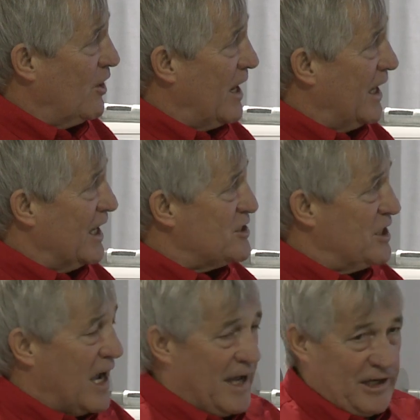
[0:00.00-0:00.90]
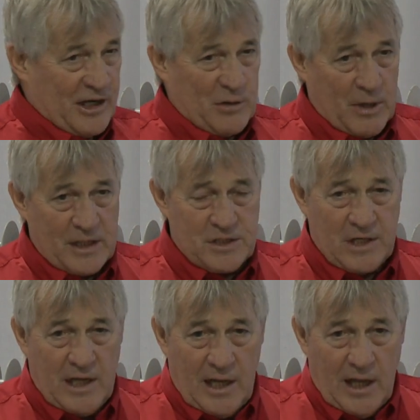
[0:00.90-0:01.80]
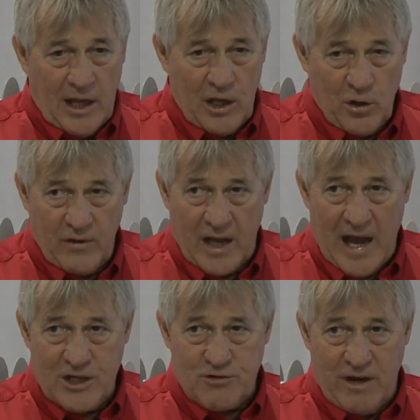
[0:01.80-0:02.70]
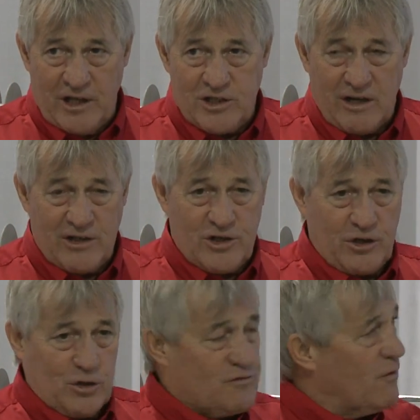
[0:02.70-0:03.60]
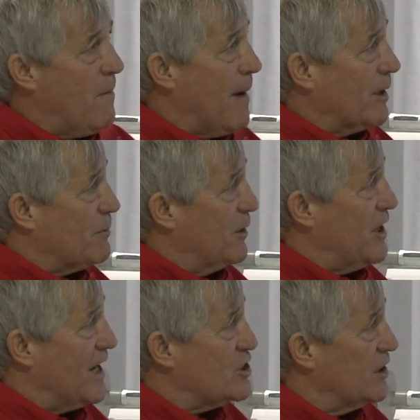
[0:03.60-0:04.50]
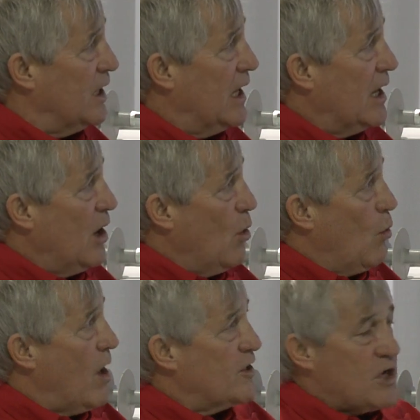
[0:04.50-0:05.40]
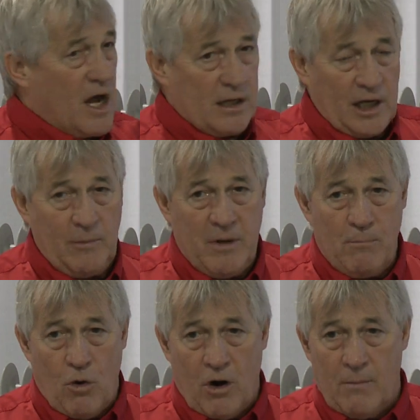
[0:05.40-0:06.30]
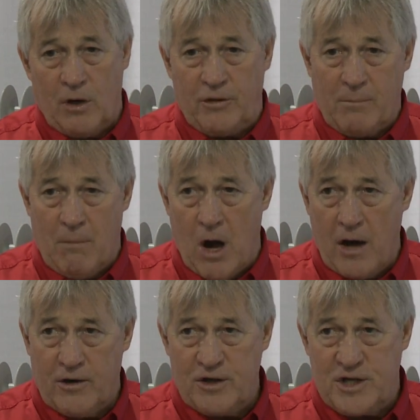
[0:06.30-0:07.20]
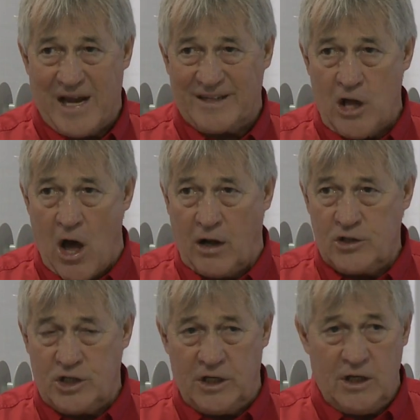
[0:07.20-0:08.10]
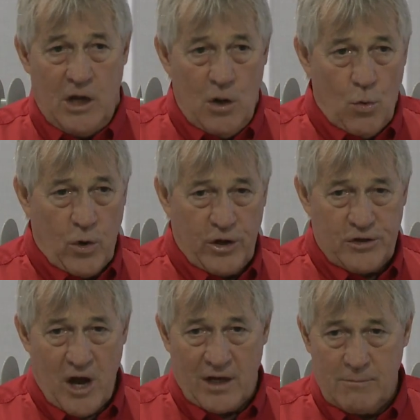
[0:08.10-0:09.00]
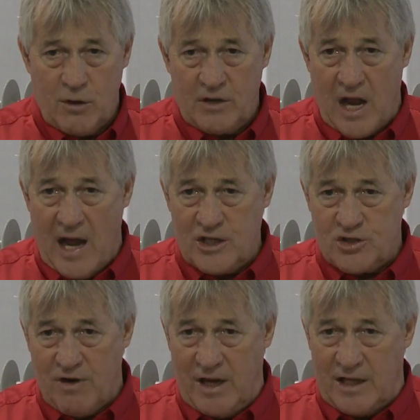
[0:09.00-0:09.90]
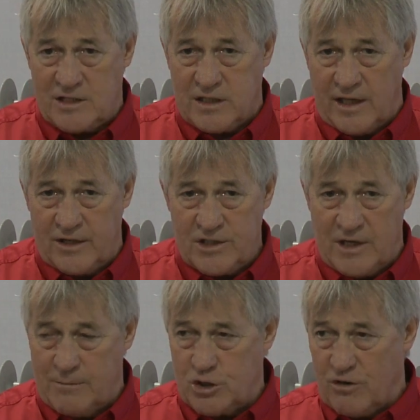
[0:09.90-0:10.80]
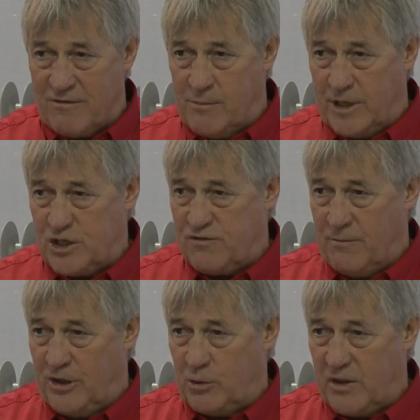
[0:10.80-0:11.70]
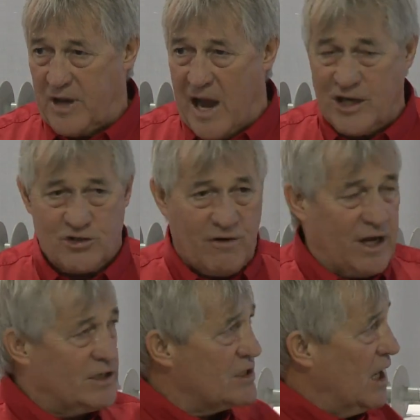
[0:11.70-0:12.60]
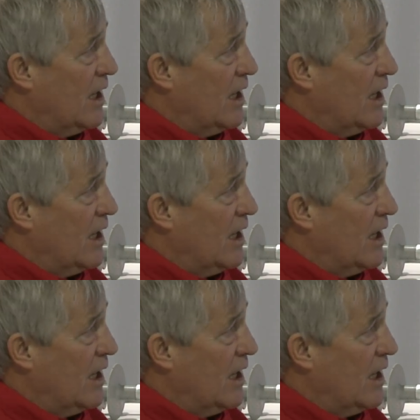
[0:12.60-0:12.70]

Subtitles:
and I guess the idea was, you know, the guy strain insulators are used for public protection. Want to talk a little bit more about the modern technology where you're talking about guy strain insulators, and I'm sure everybody's familiar with guy strains.